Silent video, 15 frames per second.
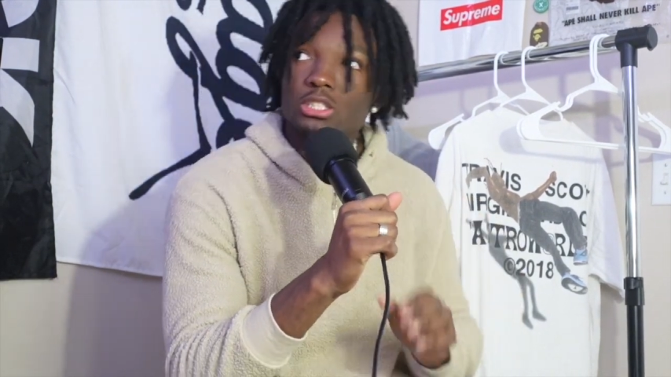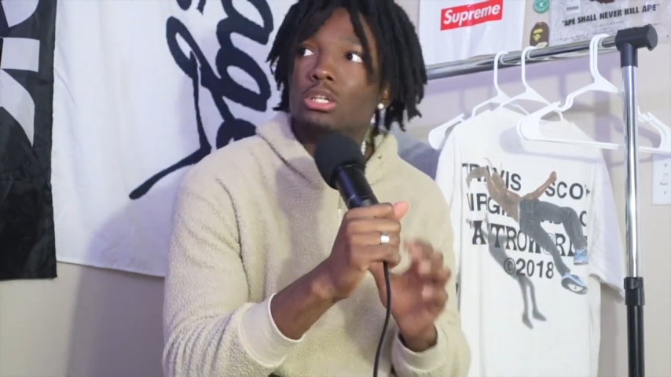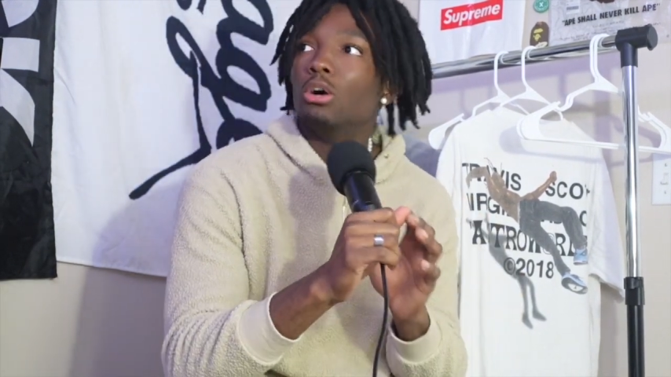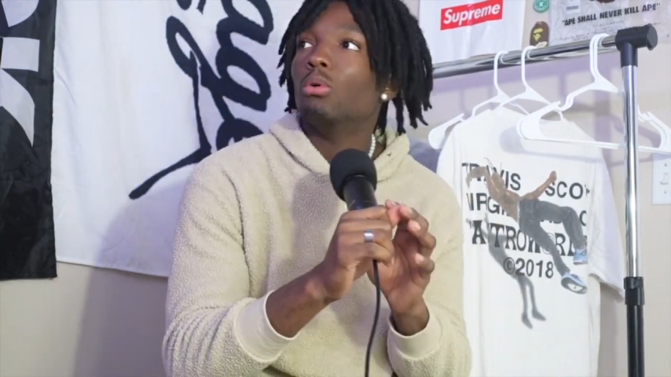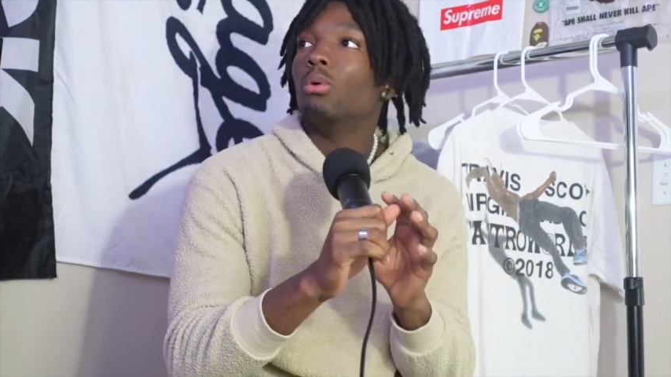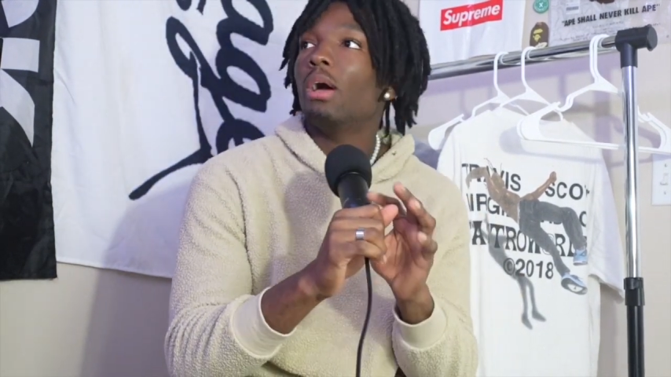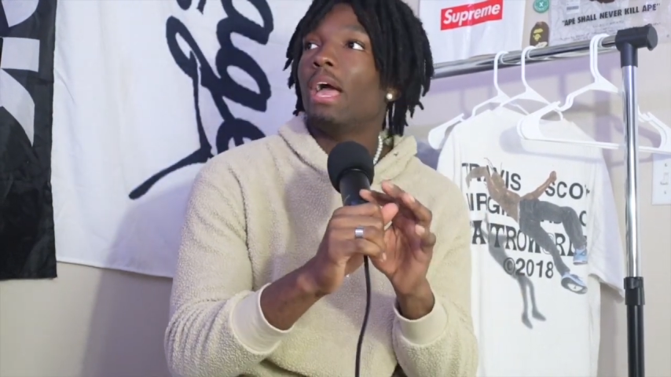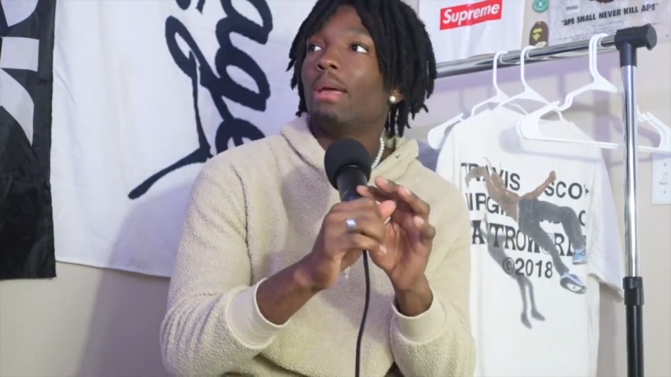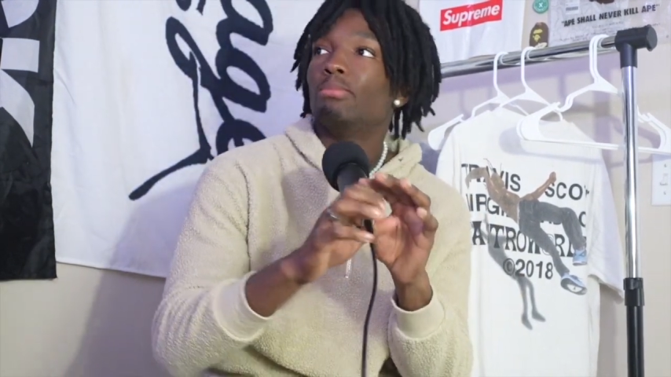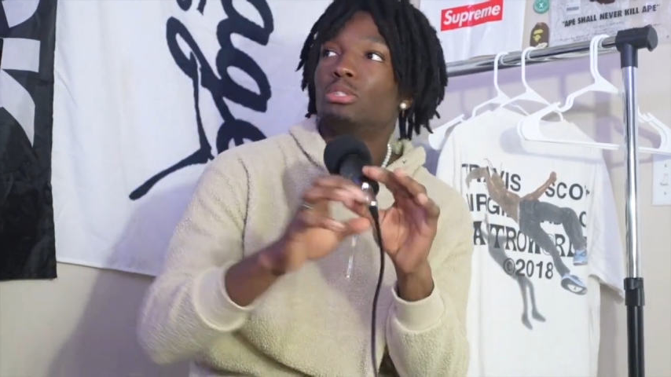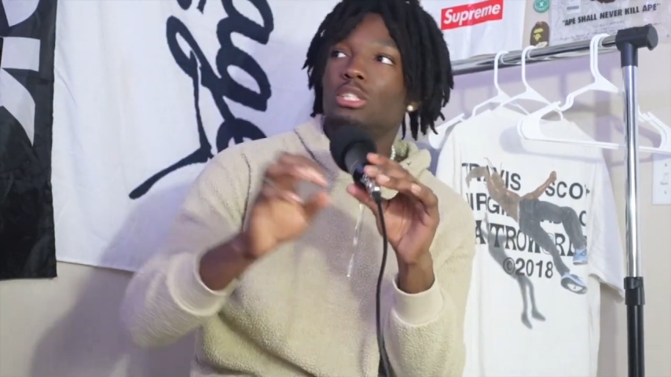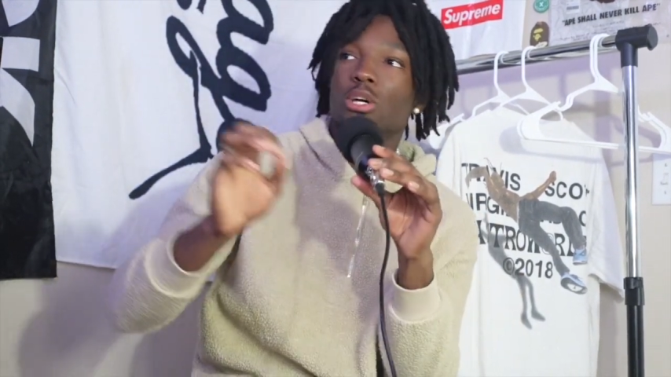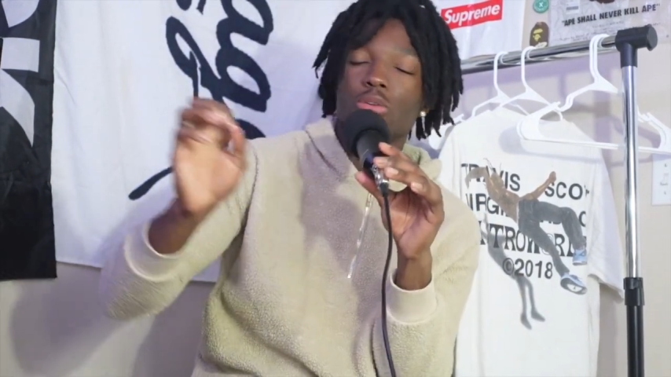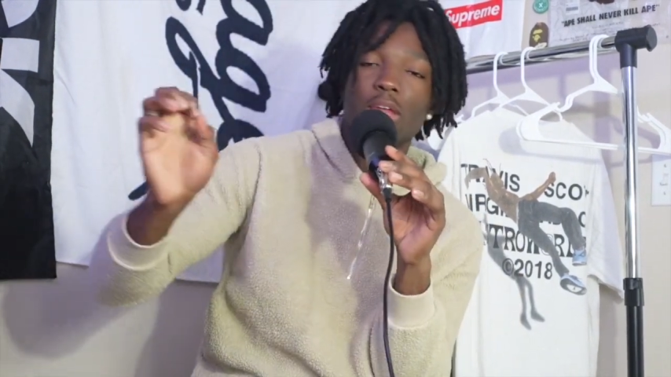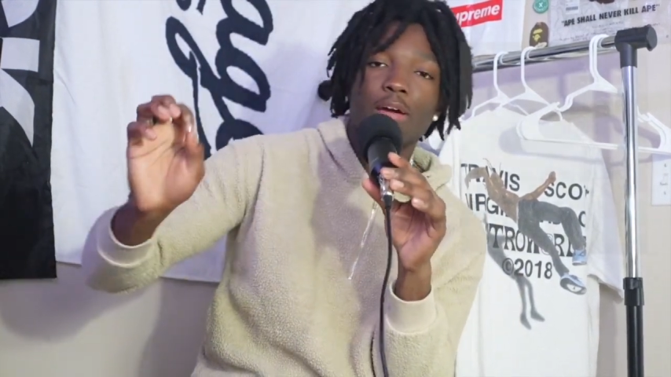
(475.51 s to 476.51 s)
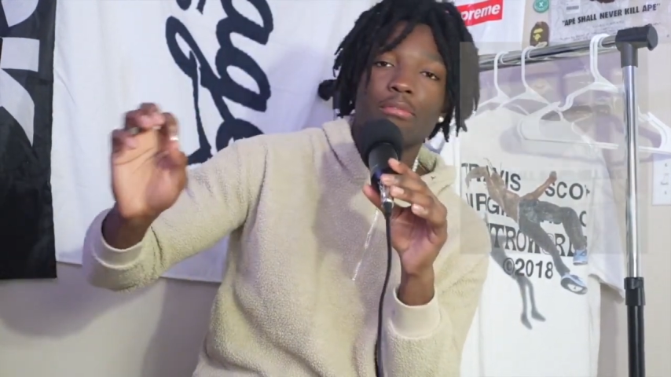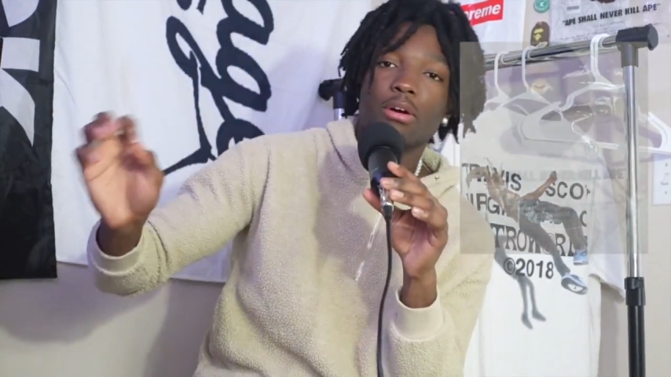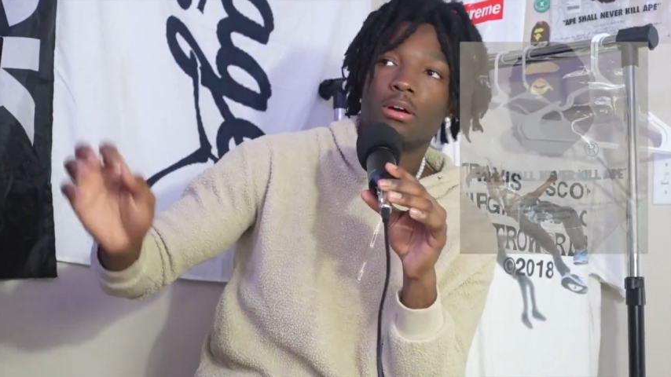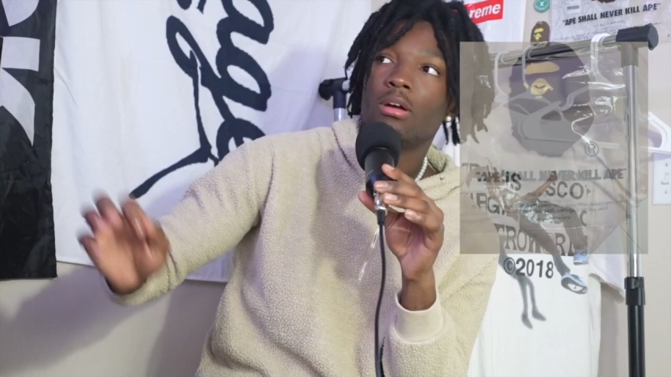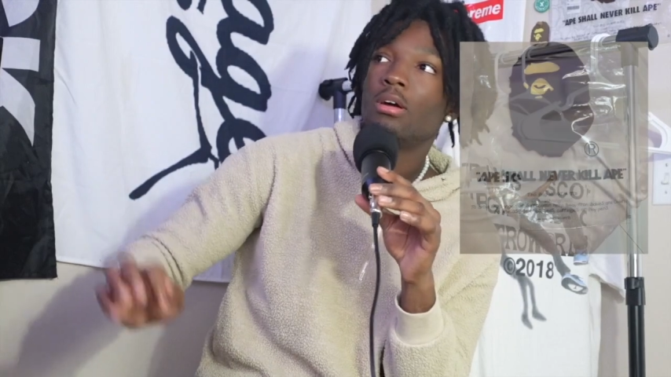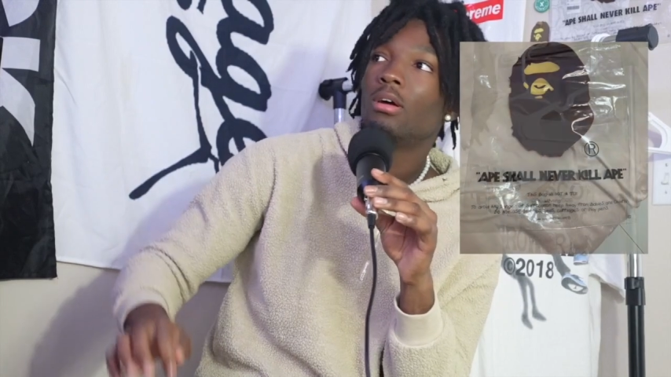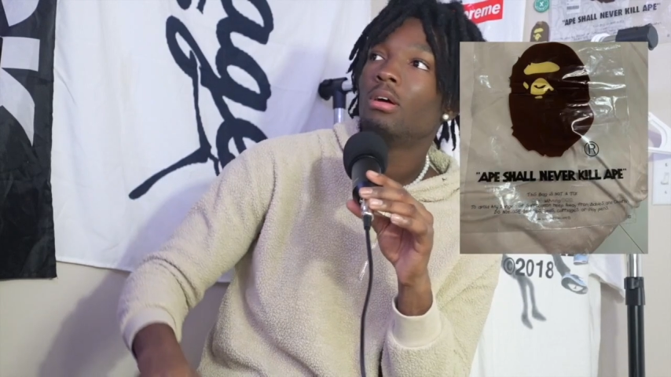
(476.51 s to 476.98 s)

You know, Ape shall never